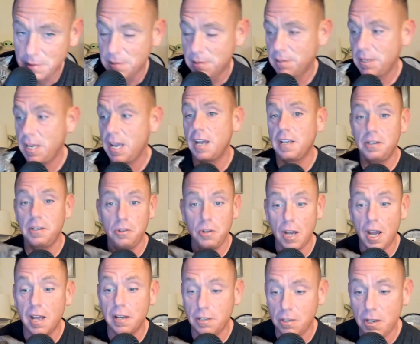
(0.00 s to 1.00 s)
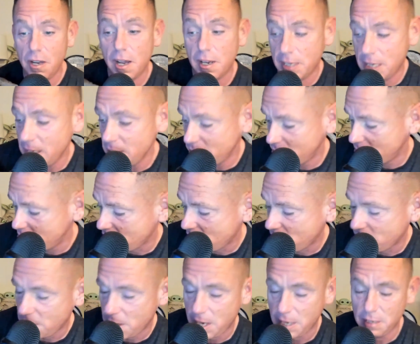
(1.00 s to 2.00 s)
Yeah, you got kittens, all
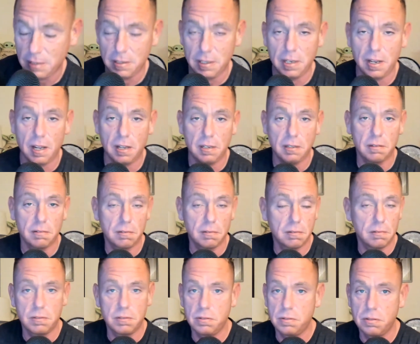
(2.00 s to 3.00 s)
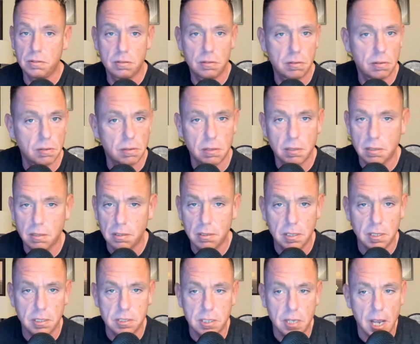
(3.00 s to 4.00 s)
right. You got
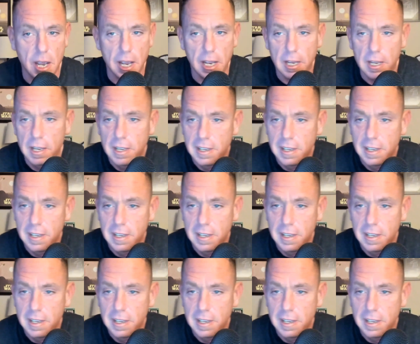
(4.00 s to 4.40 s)
this guy.